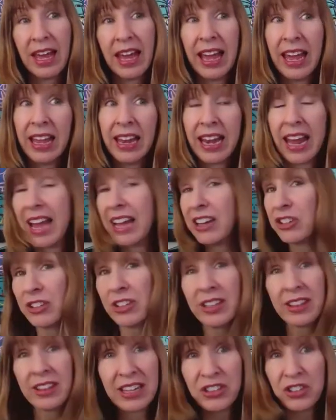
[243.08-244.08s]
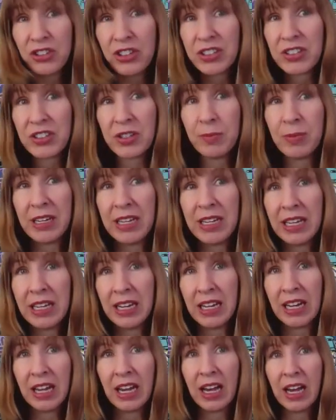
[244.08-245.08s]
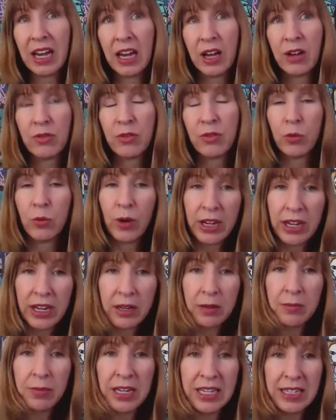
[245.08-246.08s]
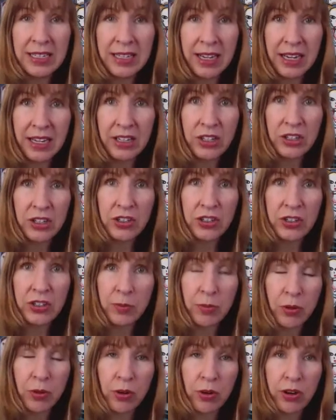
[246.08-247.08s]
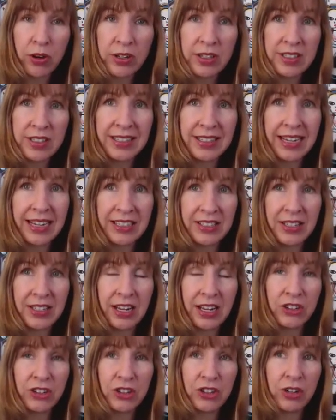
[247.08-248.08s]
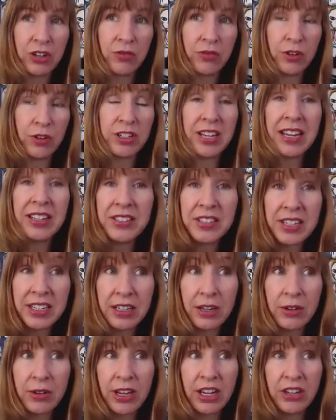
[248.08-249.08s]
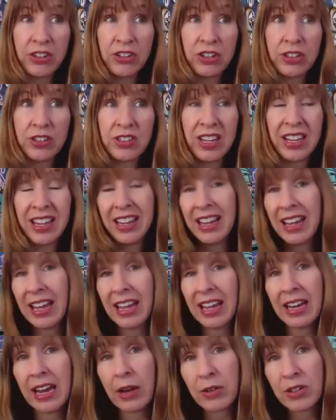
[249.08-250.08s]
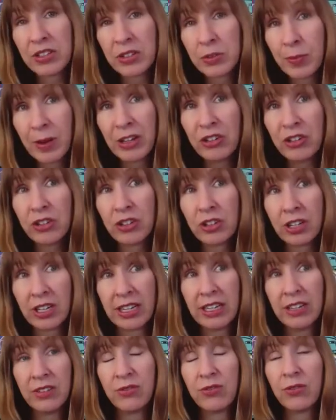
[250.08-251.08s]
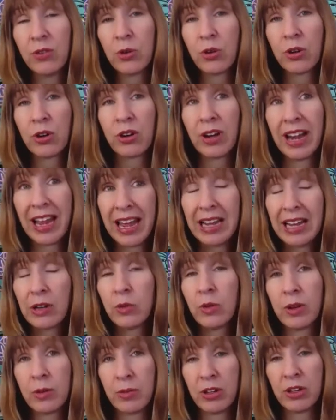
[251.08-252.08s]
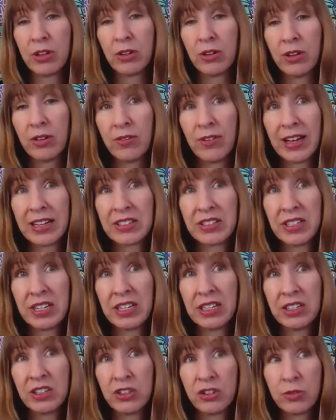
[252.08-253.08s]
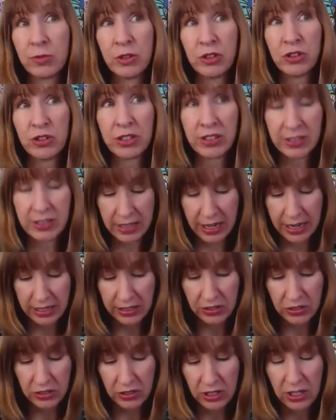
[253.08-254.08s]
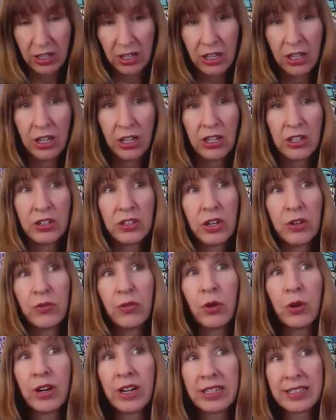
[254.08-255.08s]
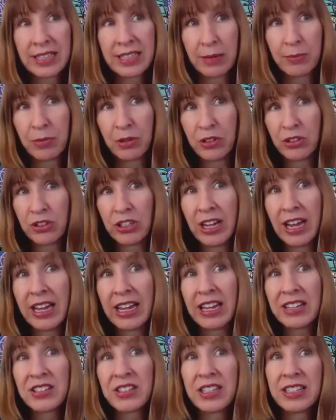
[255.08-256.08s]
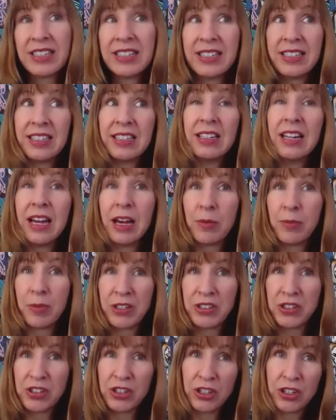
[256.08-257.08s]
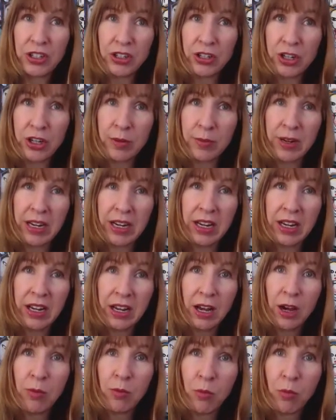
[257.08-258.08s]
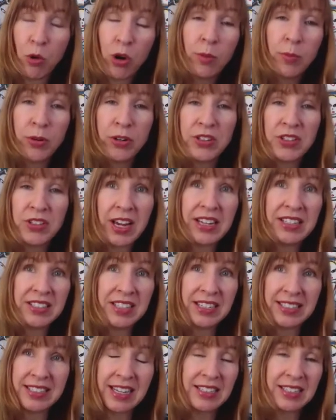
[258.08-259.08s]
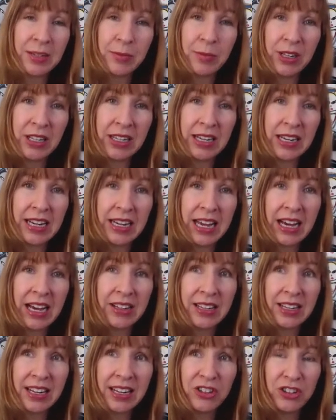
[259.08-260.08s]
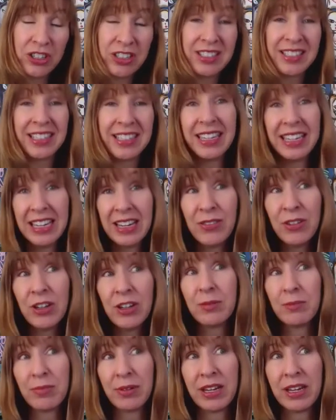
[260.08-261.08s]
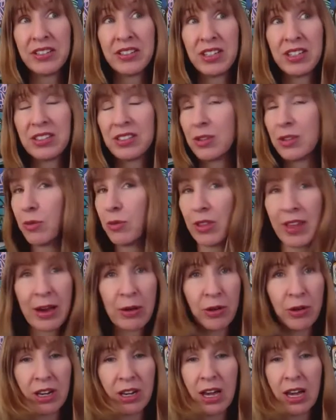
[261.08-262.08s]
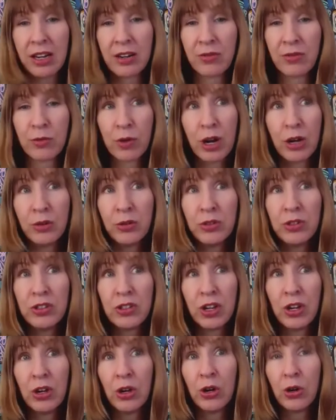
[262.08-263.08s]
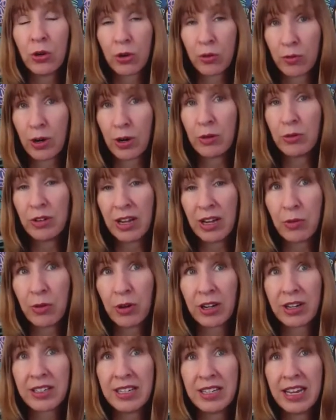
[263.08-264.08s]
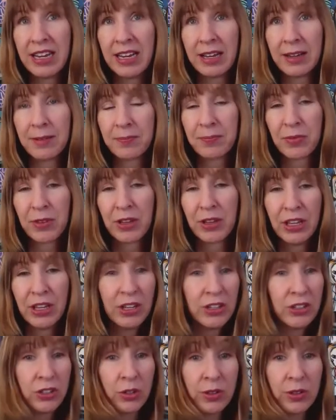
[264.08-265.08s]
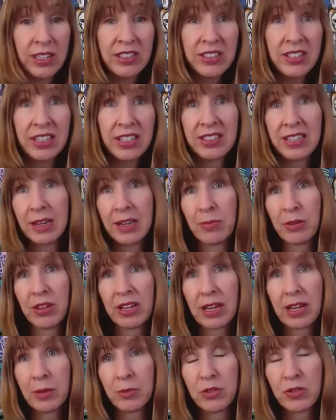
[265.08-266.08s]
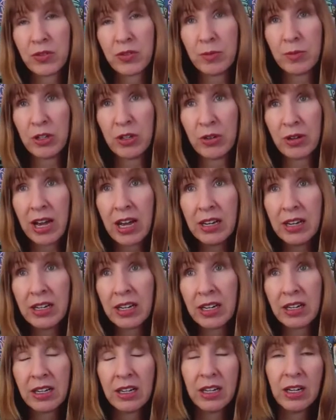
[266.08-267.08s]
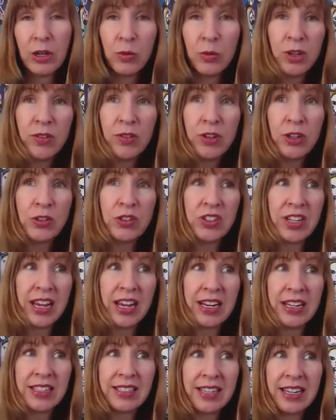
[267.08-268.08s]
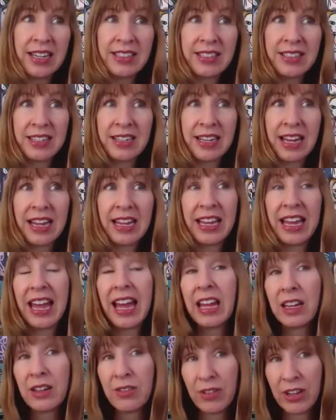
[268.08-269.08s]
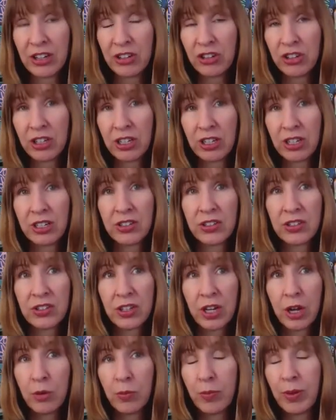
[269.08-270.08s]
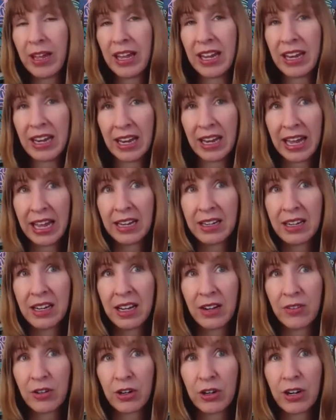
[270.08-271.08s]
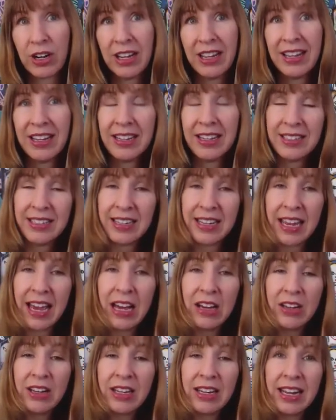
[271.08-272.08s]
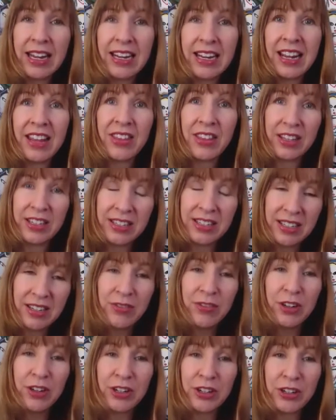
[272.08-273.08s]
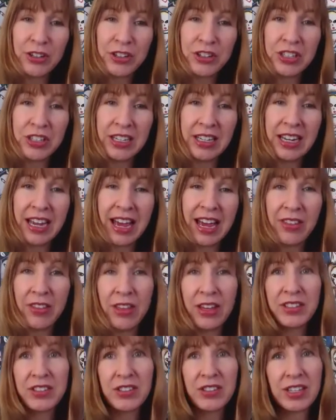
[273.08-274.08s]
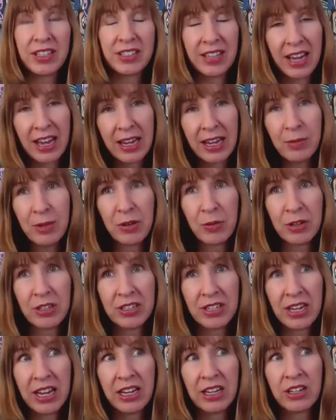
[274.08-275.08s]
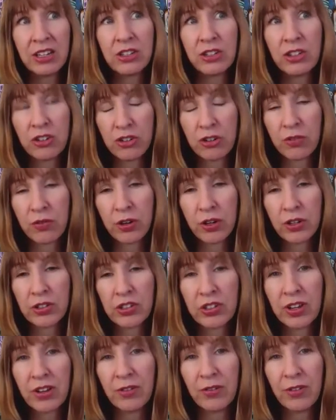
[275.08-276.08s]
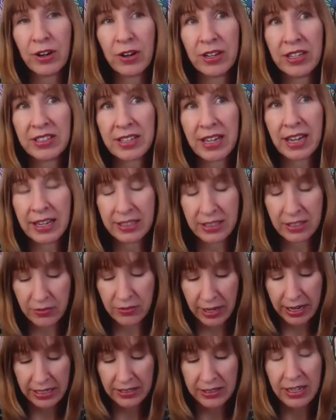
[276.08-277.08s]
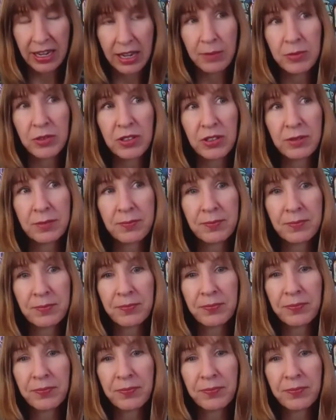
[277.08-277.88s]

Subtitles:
And actually, that's just the beginning of what can be done to support site selection for testing locations, and now especially for equitable vaccine distribution sites. So for example, GIS can still help us to determine more precise accessibility calculations, even in places without a lot of roads or road network data. So in this example that comes from Uganda, we've used data sets like elevation, slope, and land cover to calculate the difficulty and thus the time it would take to traverse various kinds of landscapes.